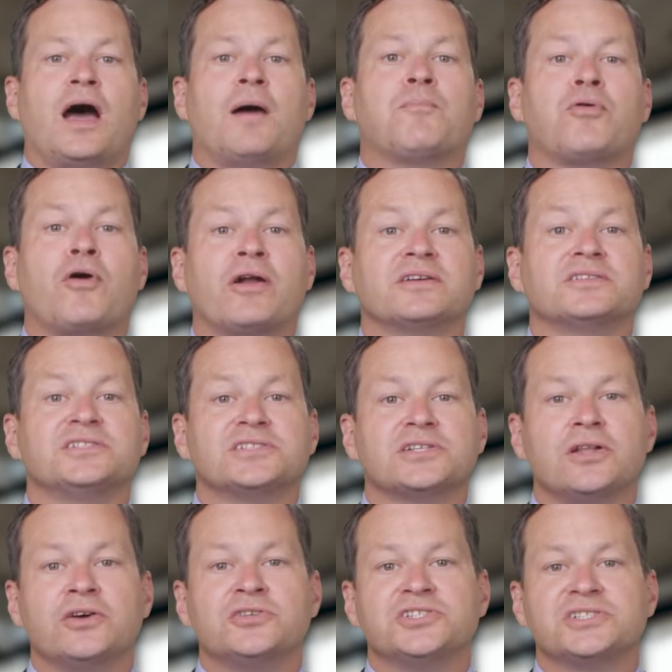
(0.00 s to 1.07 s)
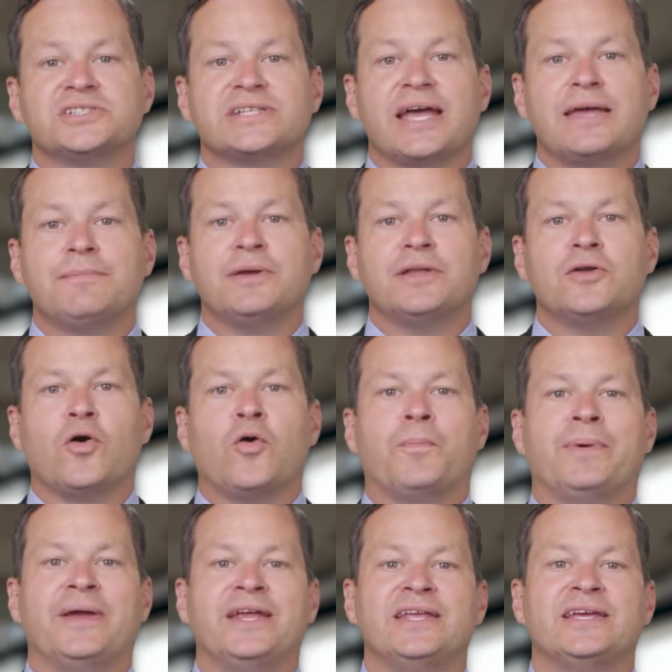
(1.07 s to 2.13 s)
A product disclosure statement, or
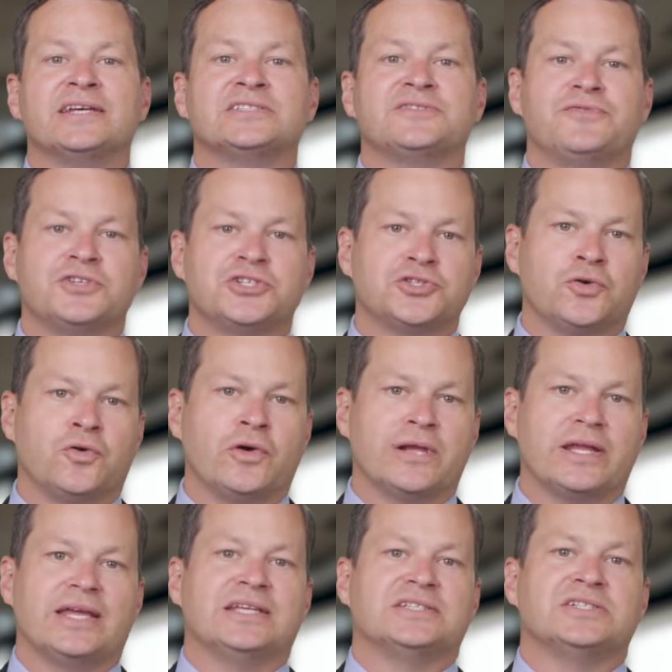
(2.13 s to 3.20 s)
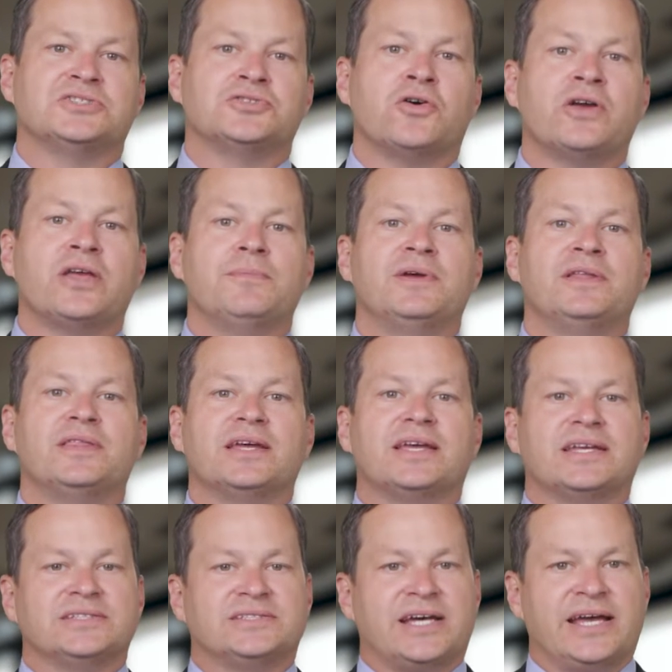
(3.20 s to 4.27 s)
PDS for short, is a document that
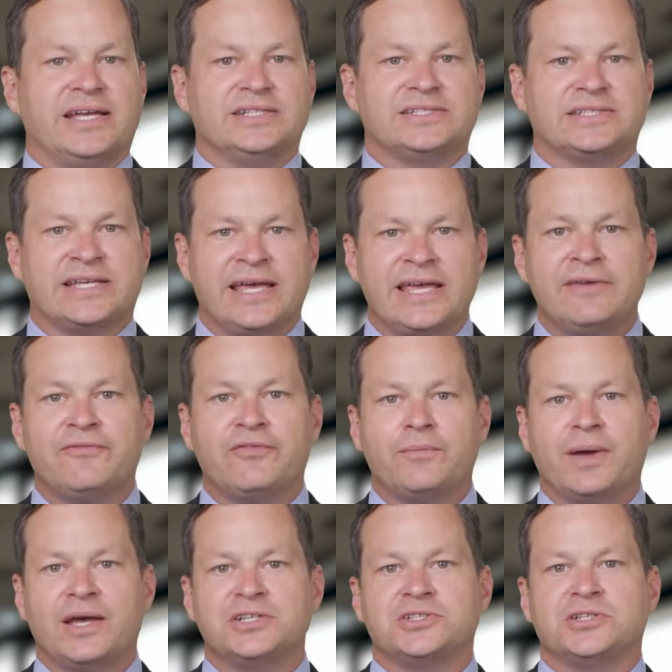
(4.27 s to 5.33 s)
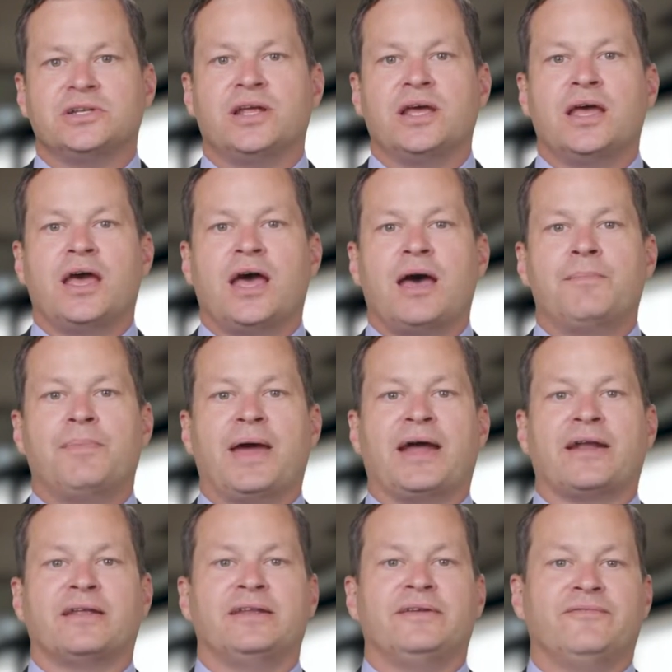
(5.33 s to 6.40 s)
contains key information
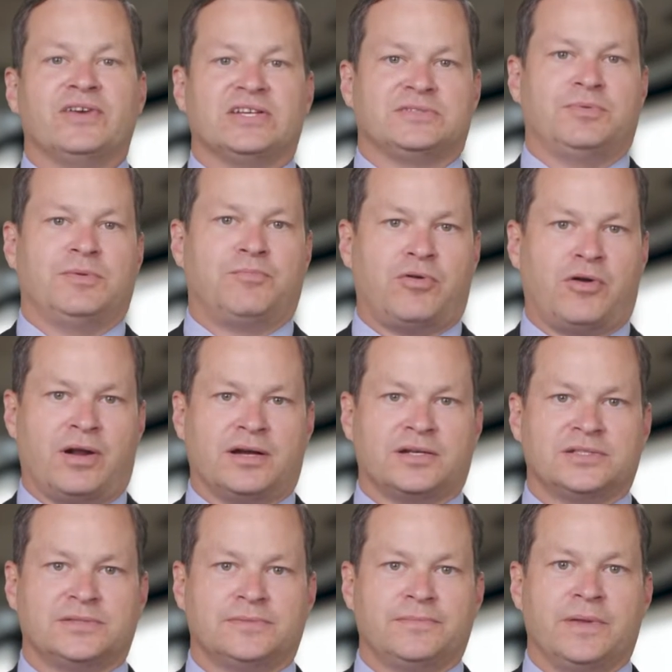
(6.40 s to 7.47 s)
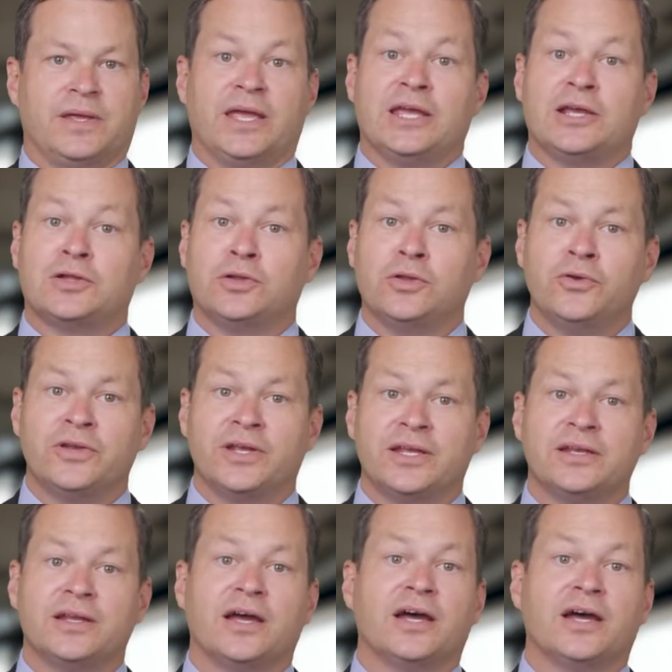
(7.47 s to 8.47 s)
about an investment product, including